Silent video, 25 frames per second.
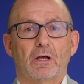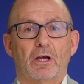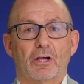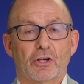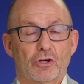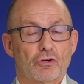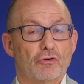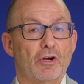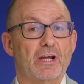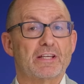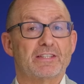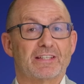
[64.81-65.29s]

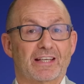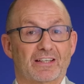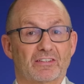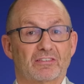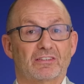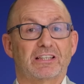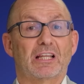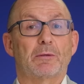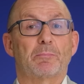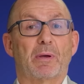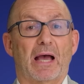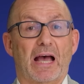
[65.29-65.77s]
and creating a
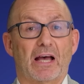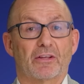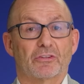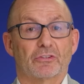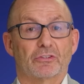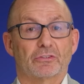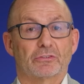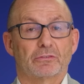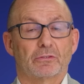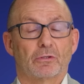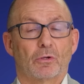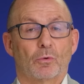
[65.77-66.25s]
slip
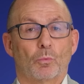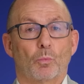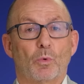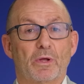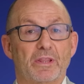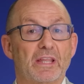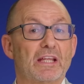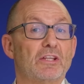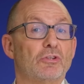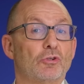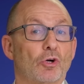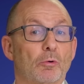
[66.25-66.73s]
hazard
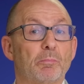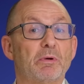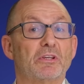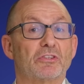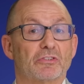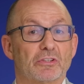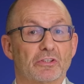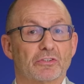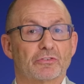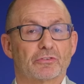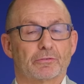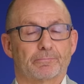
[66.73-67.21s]
within your
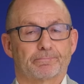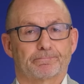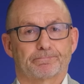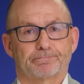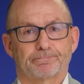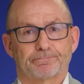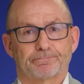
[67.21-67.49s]
business.